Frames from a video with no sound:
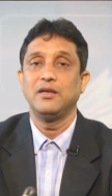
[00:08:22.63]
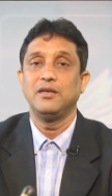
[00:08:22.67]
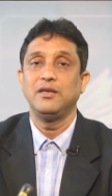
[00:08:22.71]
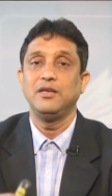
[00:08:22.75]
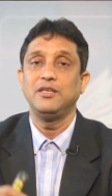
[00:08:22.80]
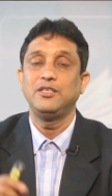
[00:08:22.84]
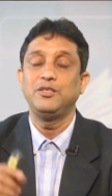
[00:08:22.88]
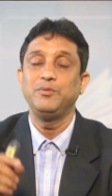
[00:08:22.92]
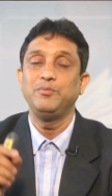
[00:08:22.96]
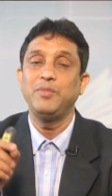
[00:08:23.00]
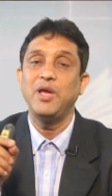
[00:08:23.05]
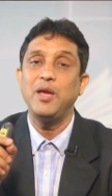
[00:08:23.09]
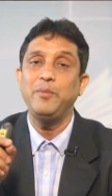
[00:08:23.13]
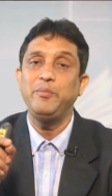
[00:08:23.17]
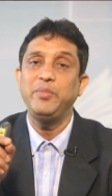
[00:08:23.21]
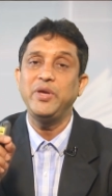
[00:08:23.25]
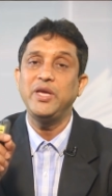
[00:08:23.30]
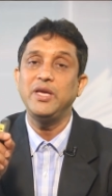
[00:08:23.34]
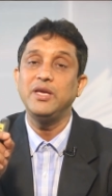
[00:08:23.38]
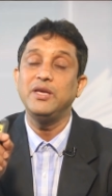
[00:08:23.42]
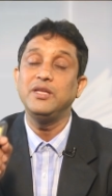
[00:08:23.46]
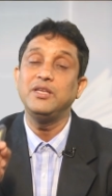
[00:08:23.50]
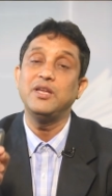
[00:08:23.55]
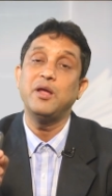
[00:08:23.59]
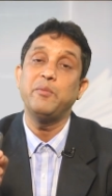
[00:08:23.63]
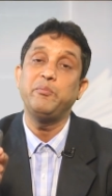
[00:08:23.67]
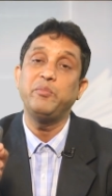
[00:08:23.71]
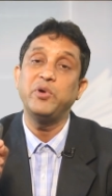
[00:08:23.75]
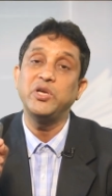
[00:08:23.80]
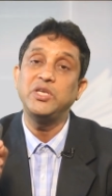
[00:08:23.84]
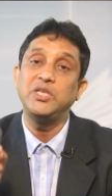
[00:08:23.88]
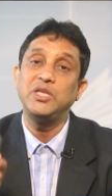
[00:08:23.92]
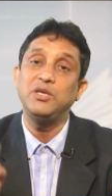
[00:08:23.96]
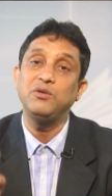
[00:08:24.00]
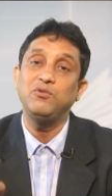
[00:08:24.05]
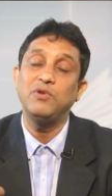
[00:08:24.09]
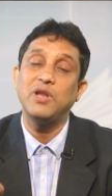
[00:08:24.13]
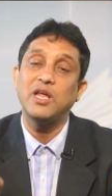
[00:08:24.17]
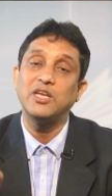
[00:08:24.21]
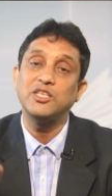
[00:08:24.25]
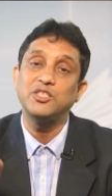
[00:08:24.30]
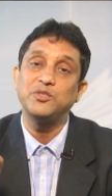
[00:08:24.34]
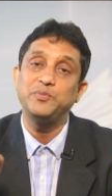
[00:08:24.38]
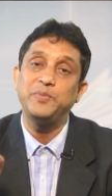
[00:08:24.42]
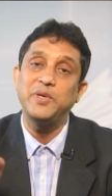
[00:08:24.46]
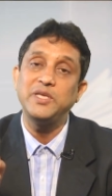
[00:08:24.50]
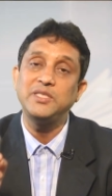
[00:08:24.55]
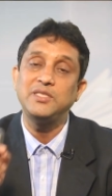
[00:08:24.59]
it may be in a particular
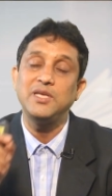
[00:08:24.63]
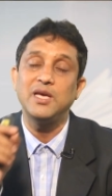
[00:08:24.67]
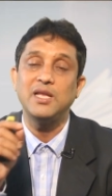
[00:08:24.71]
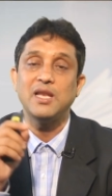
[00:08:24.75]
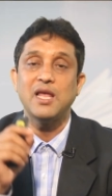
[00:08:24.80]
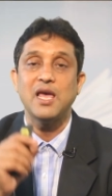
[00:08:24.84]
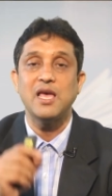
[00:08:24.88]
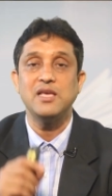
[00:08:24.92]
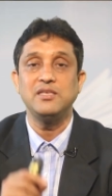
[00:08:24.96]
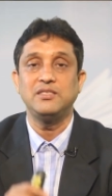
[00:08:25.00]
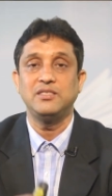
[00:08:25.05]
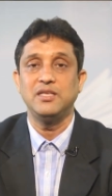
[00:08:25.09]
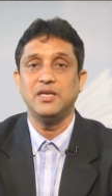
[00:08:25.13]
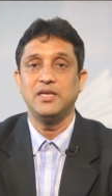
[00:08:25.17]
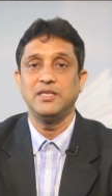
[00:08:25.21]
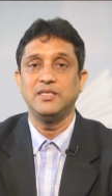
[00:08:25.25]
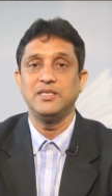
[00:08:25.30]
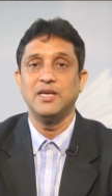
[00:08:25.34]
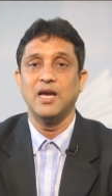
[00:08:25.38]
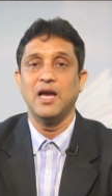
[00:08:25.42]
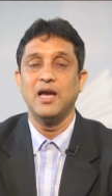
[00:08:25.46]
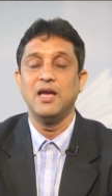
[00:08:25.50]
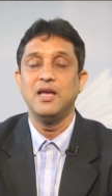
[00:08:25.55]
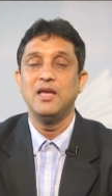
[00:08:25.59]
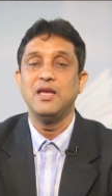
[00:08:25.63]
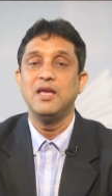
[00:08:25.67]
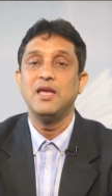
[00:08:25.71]
specialized area,